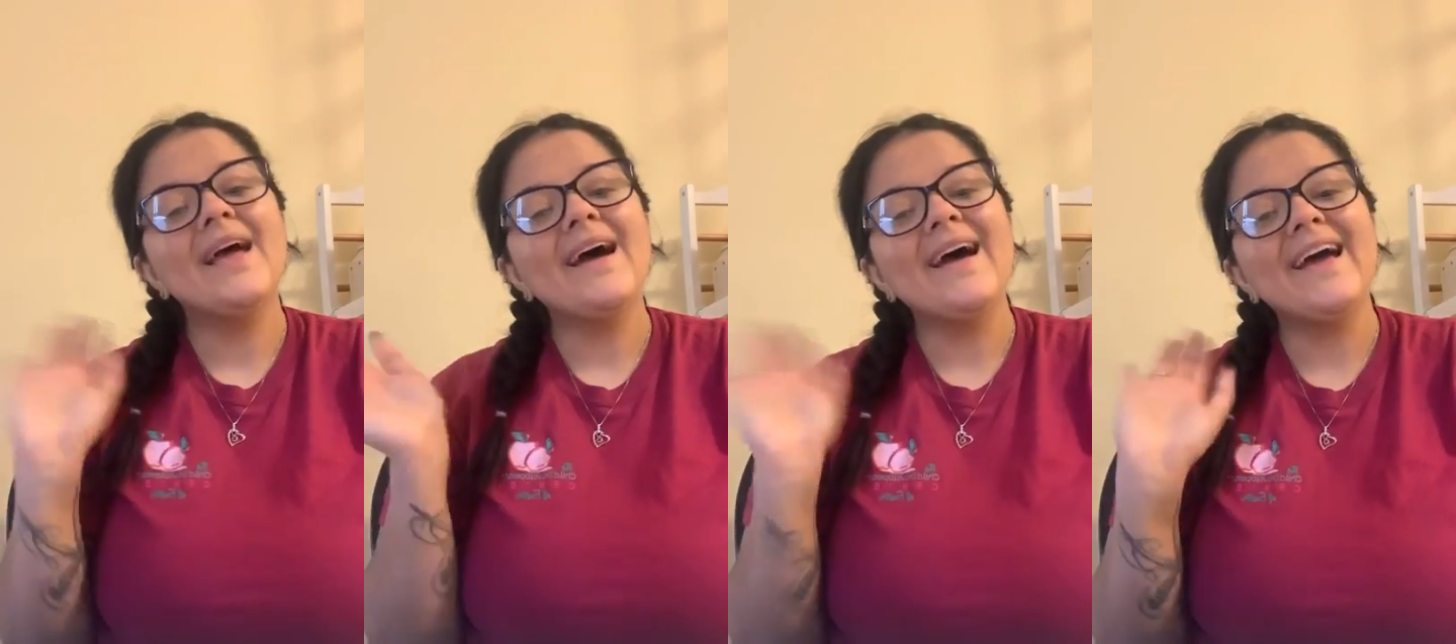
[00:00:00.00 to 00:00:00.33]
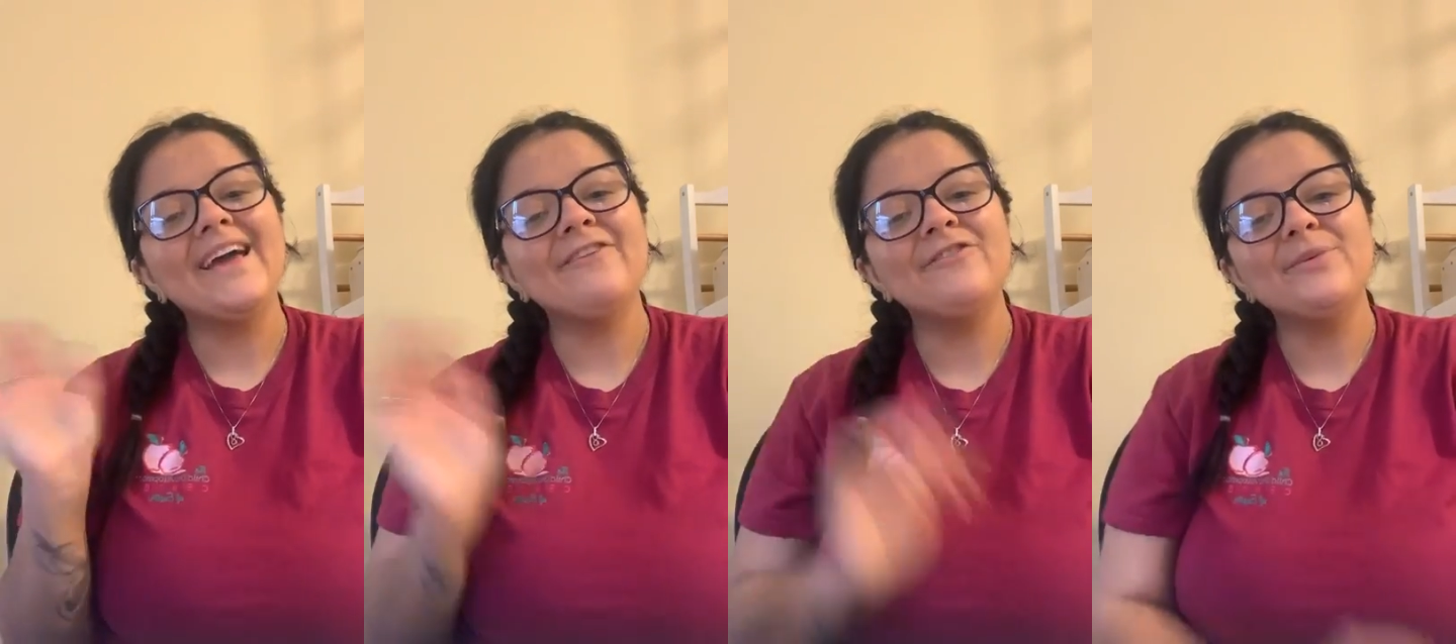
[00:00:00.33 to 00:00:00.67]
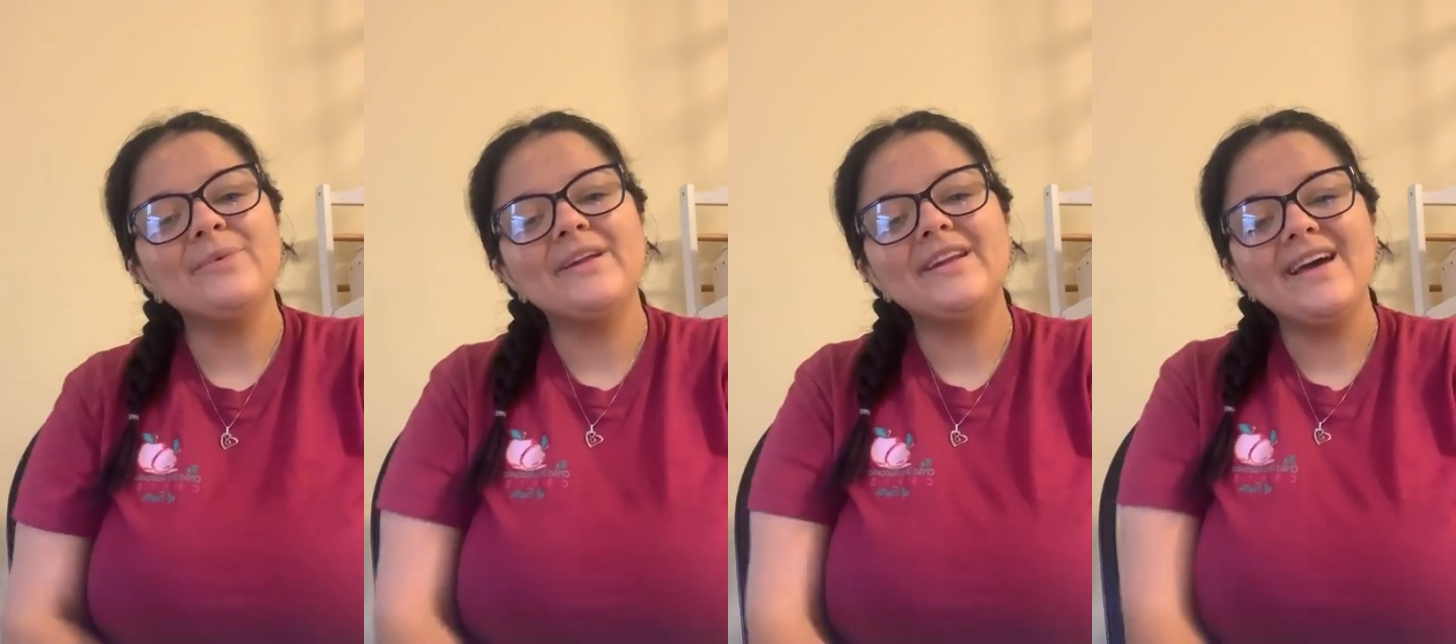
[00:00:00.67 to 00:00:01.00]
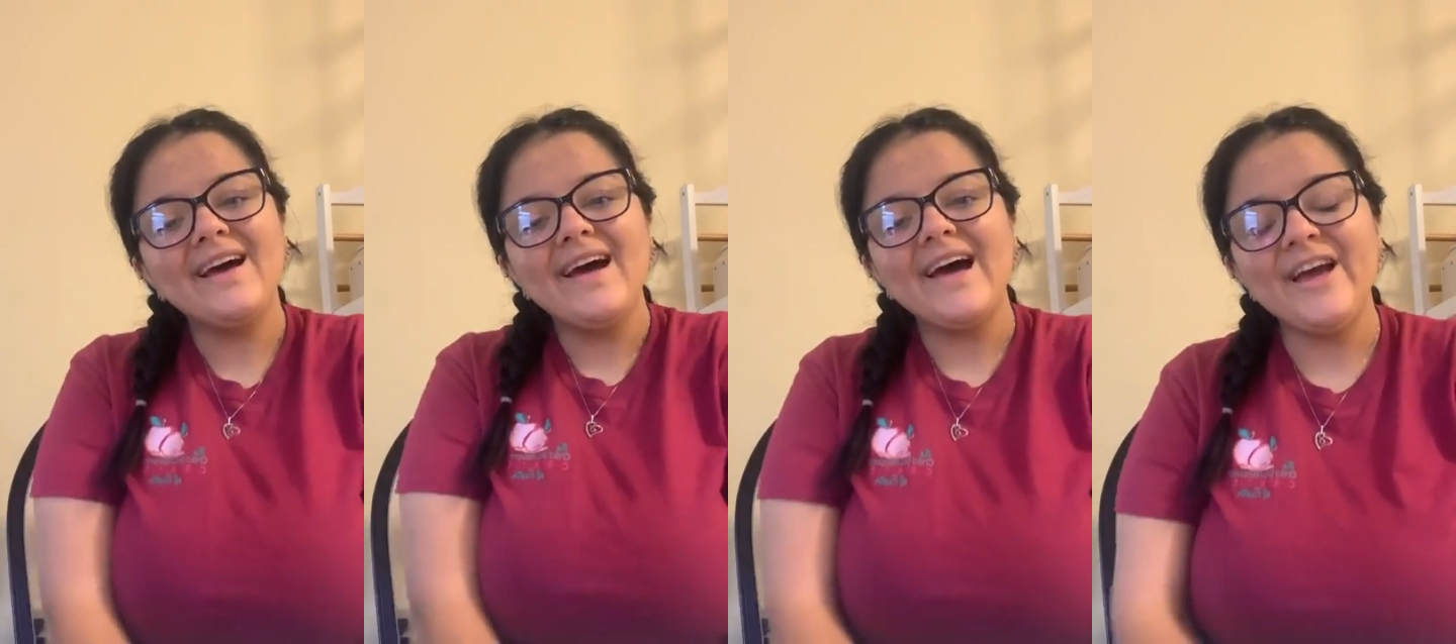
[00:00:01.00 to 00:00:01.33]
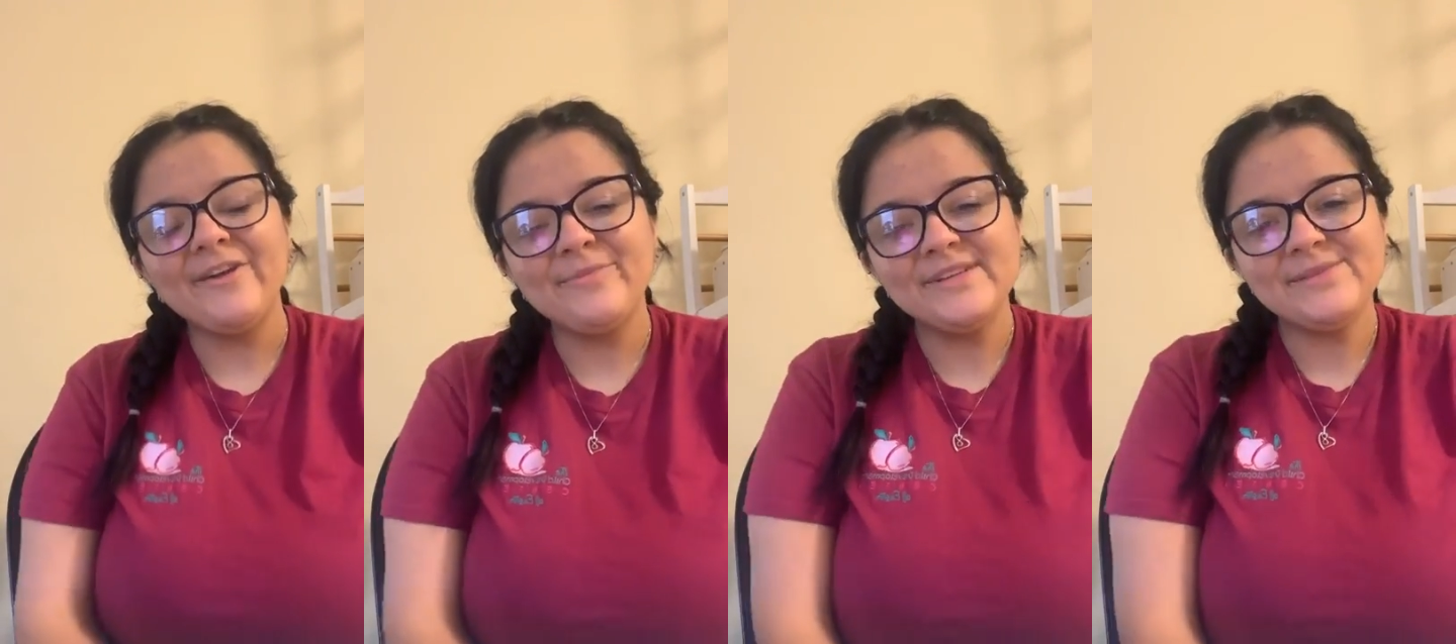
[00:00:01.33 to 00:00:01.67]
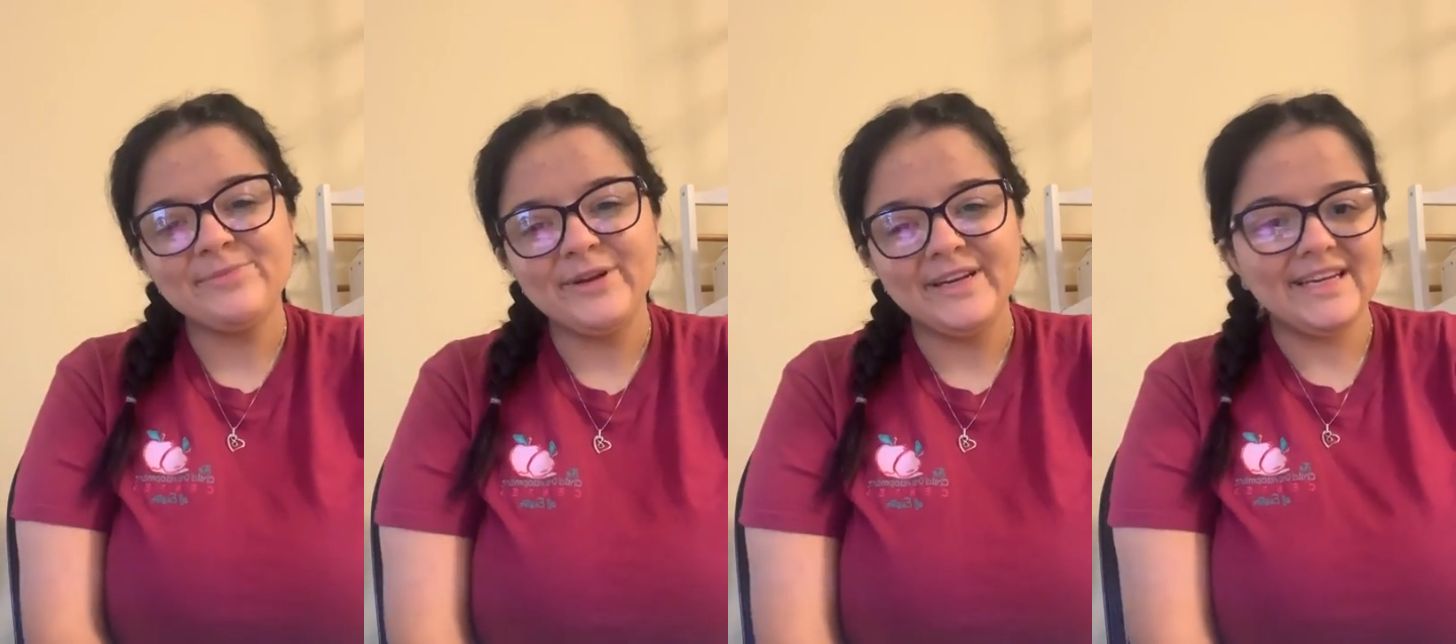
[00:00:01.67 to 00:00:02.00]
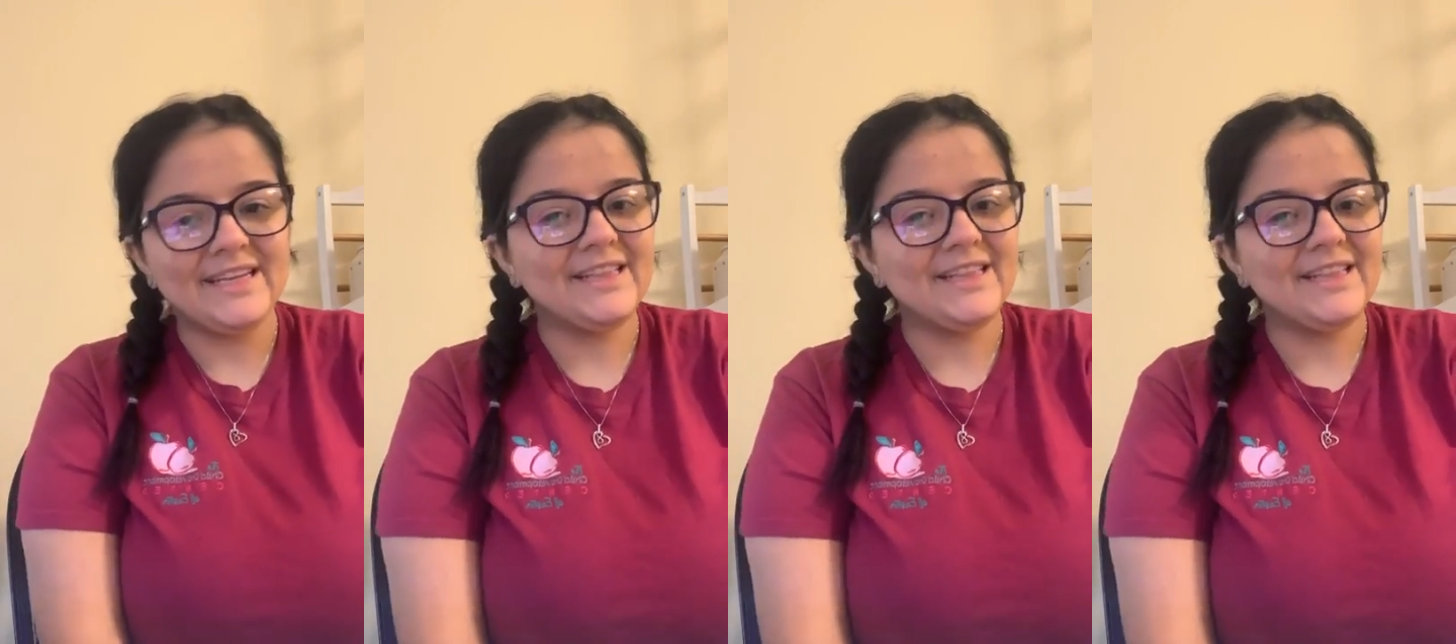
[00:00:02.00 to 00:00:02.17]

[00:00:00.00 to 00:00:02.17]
Hi everyone, I'm Miss Brittany,